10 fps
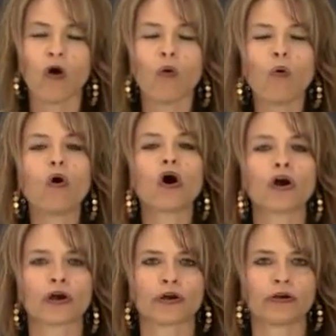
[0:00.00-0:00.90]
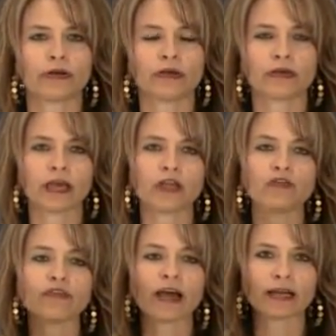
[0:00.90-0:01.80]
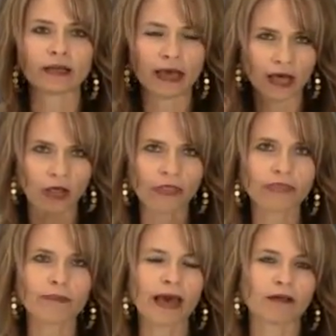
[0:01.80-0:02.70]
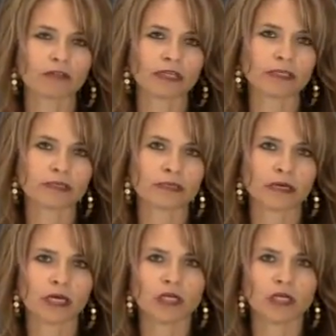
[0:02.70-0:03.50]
Or can you find healthy boundaries?